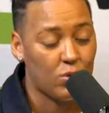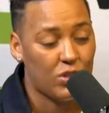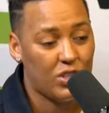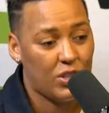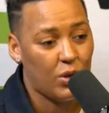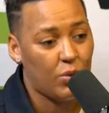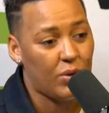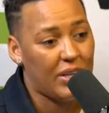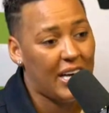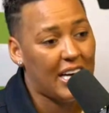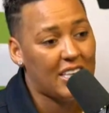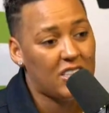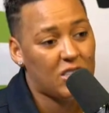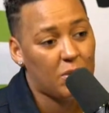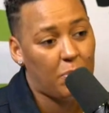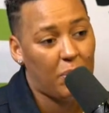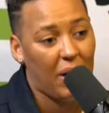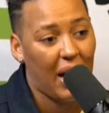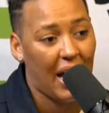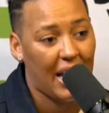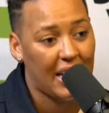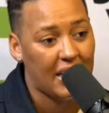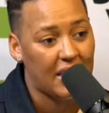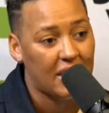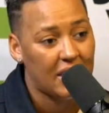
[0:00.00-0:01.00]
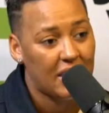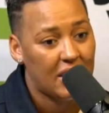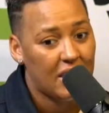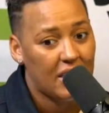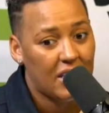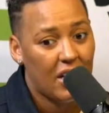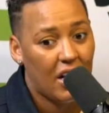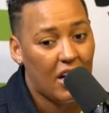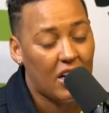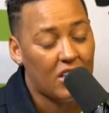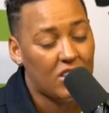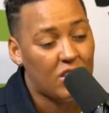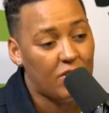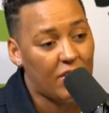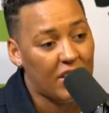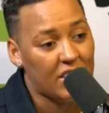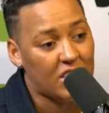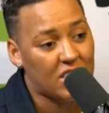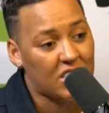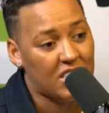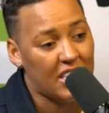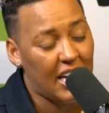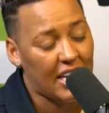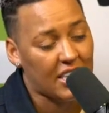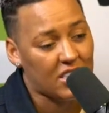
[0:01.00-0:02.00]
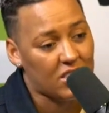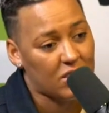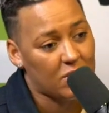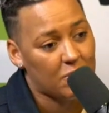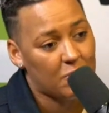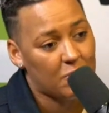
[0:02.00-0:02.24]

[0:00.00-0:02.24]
still yet to play uh, Juventus next.